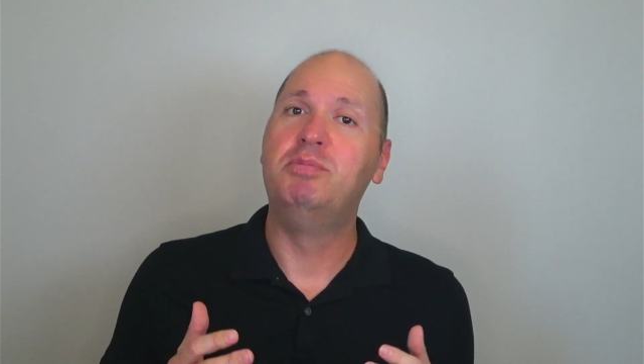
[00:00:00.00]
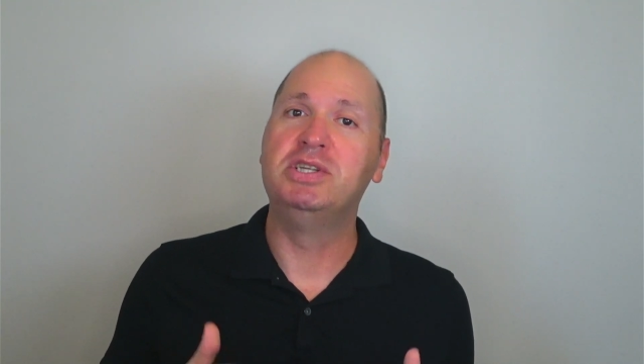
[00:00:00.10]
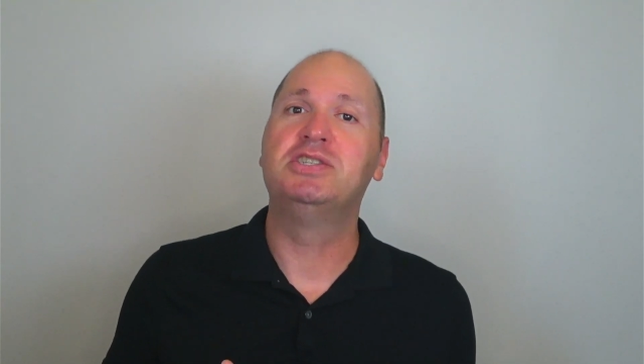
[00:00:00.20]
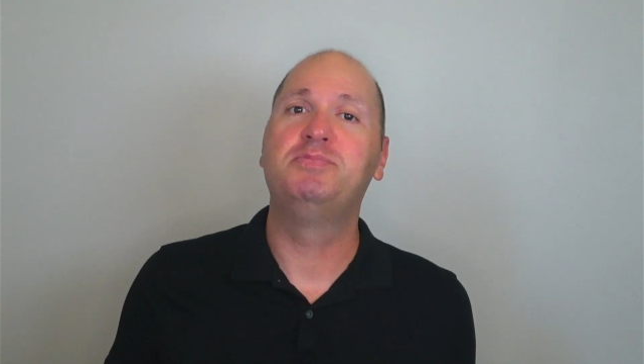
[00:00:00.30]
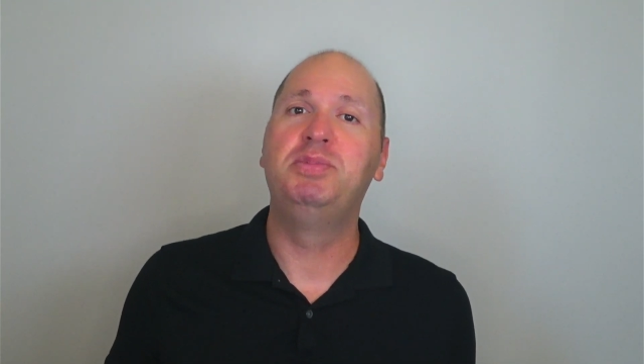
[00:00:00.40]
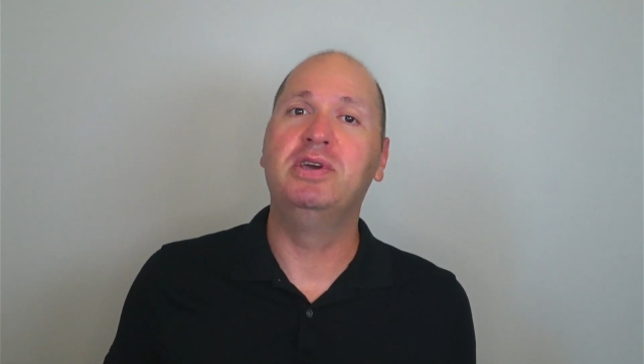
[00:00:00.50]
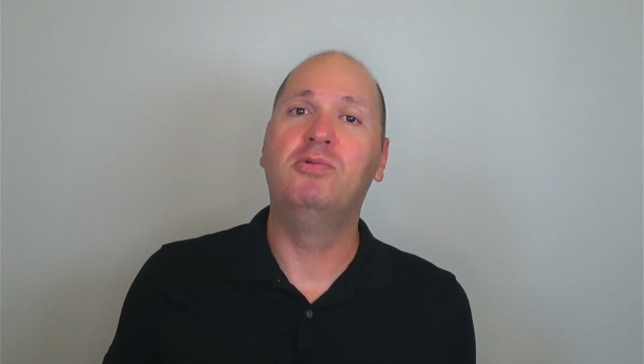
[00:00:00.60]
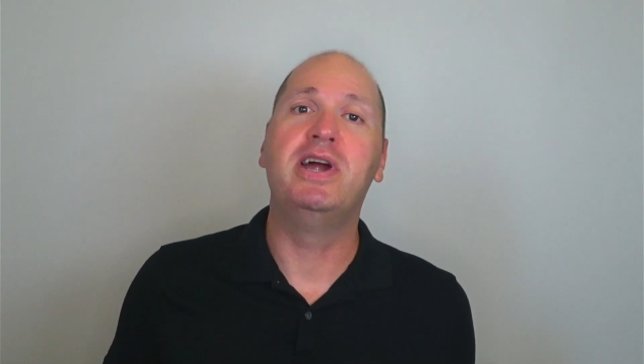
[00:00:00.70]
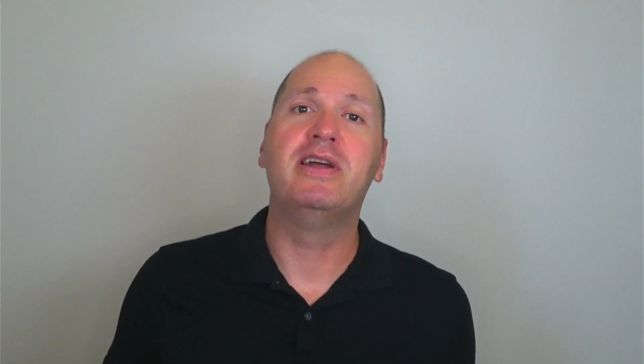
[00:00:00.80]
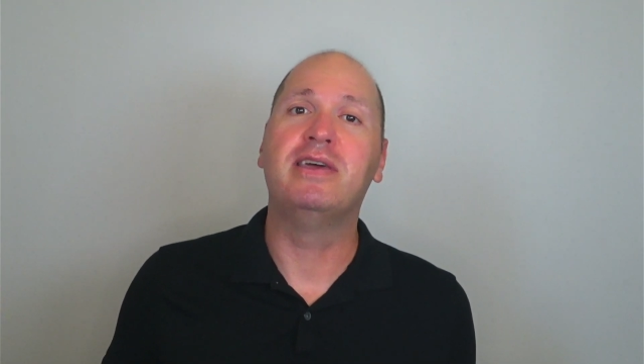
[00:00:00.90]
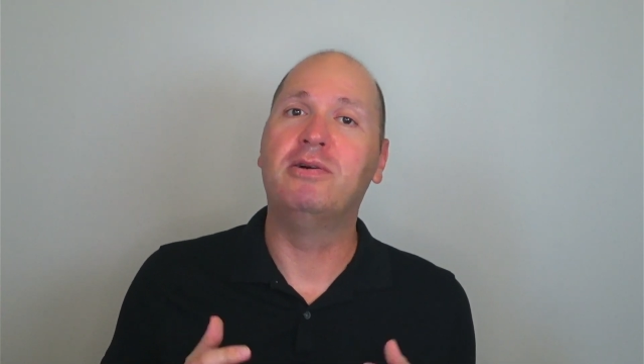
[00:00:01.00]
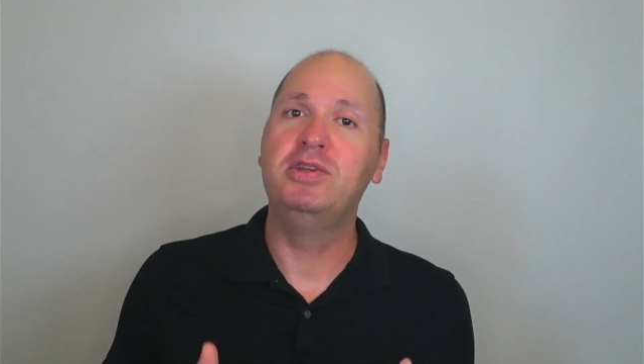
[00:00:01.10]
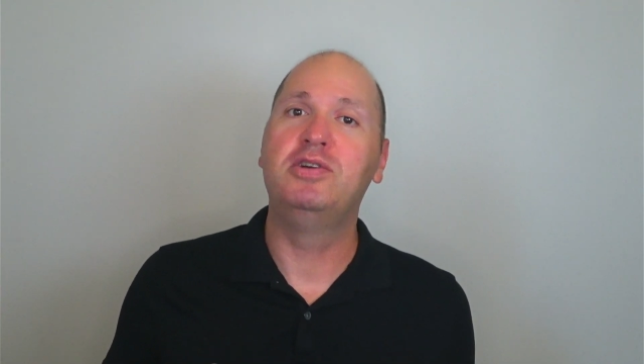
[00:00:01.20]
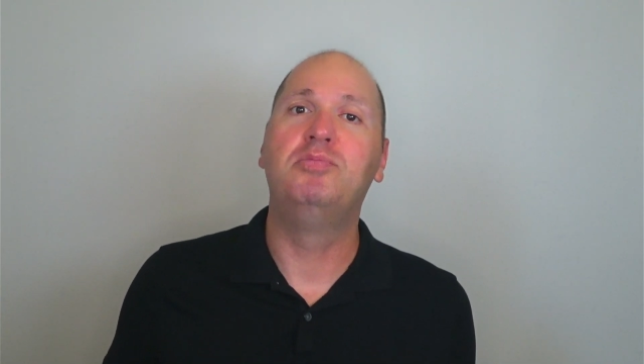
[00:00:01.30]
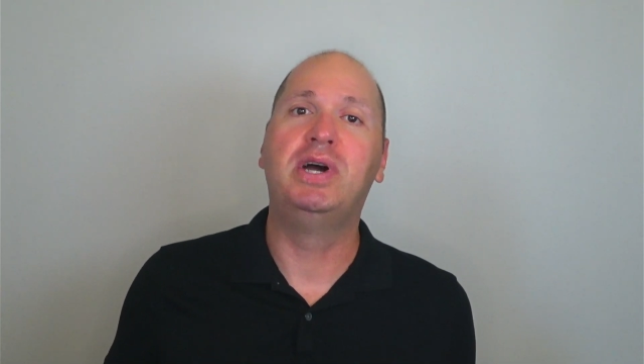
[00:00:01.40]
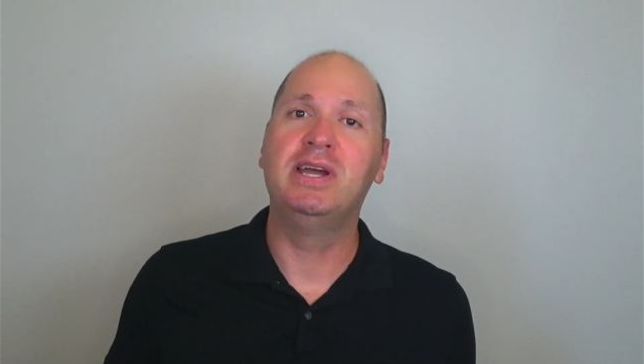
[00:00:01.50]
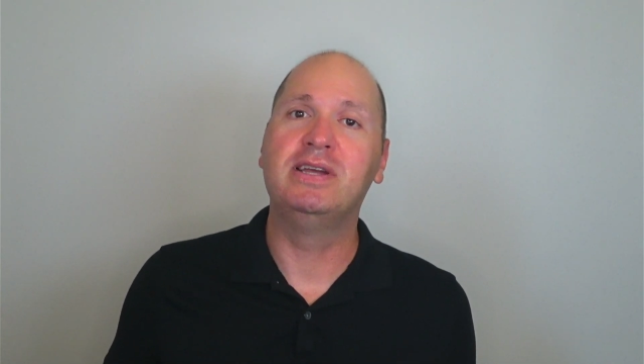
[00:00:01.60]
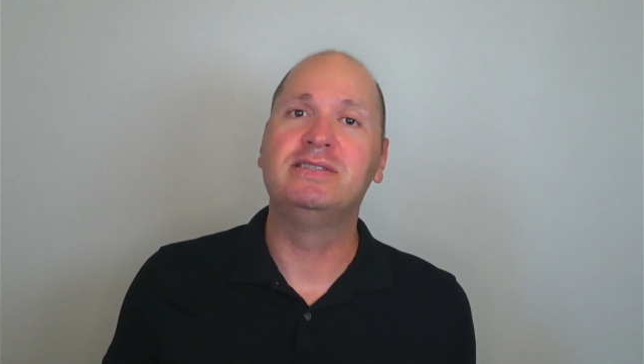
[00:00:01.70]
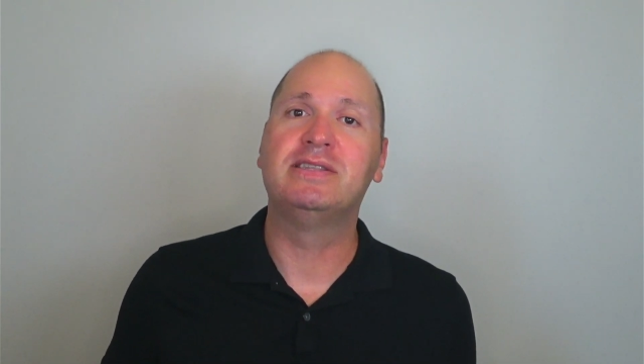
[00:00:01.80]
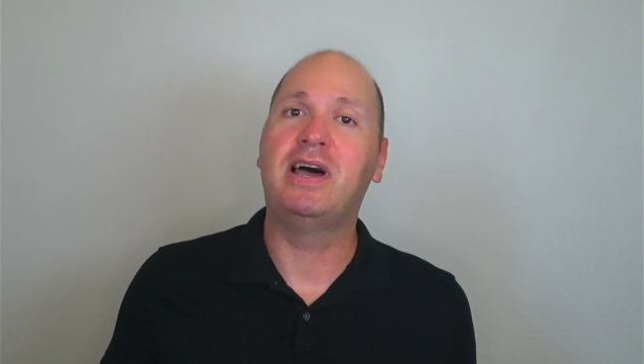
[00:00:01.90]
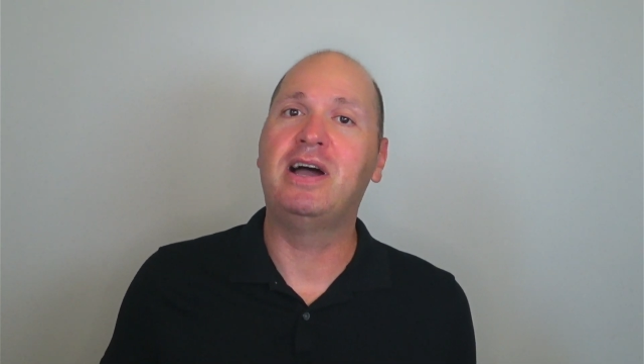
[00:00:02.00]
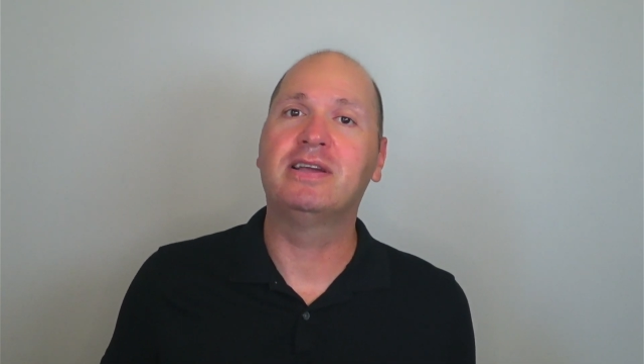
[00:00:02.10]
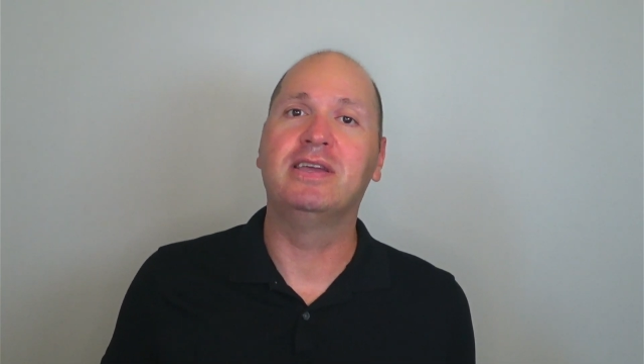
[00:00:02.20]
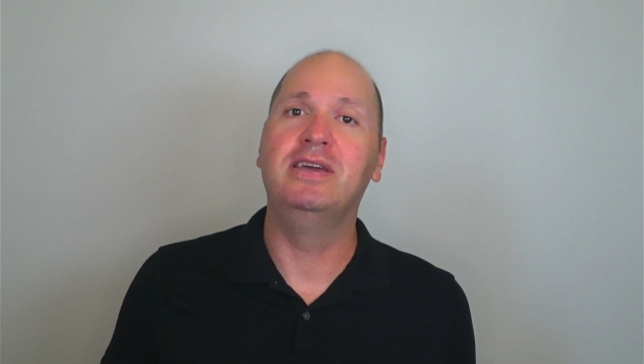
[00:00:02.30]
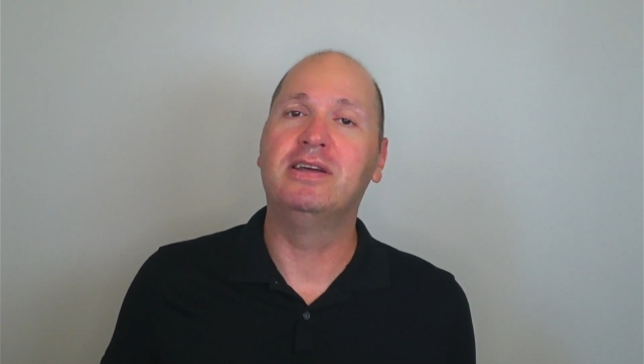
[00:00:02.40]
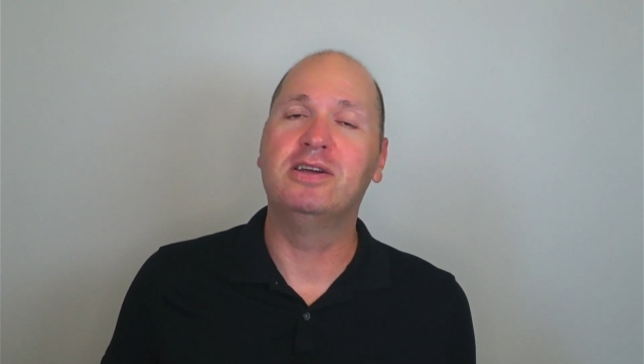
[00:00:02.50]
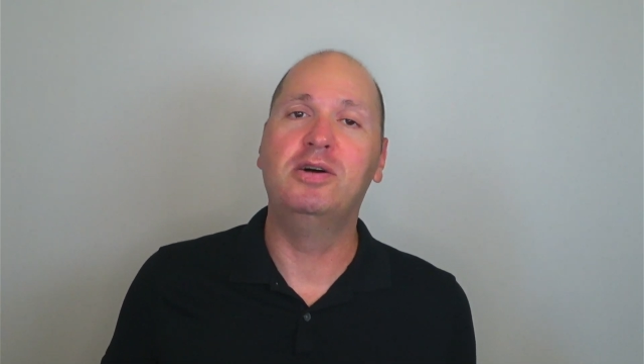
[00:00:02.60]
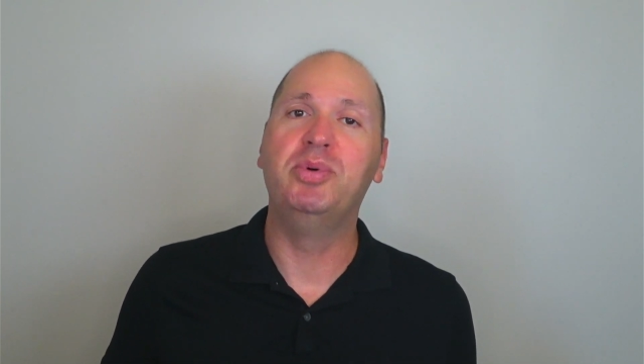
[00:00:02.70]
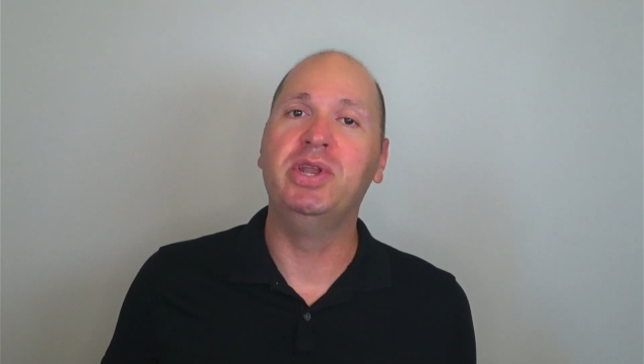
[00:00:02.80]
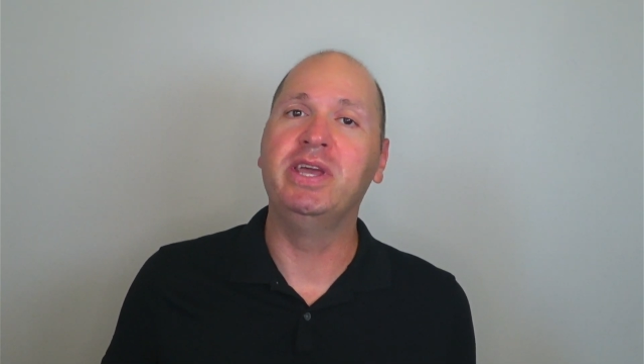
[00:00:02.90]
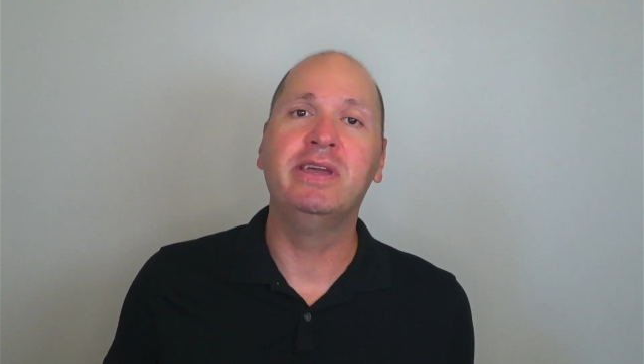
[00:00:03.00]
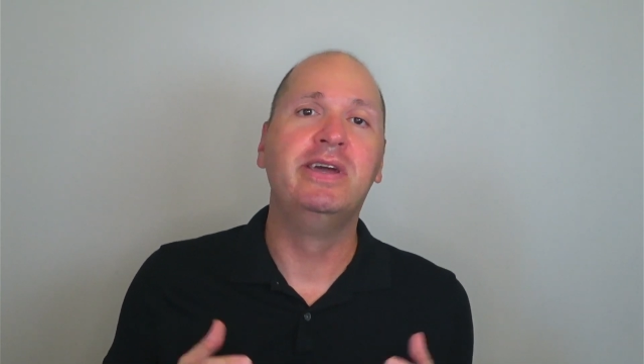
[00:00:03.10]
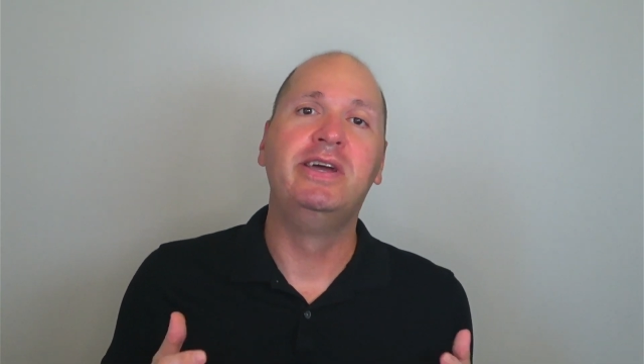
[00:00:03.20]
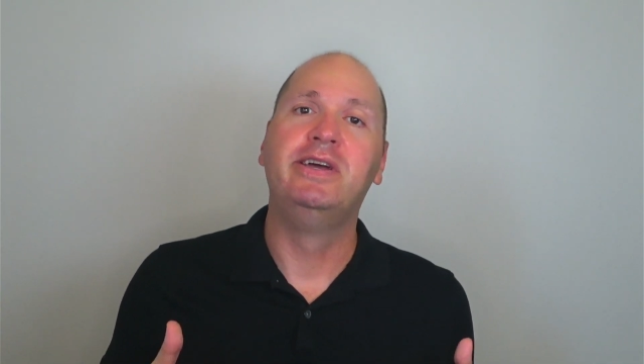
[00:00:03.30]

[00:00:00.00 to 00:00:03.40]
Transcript: but just be aware that when you're buying stock in a company,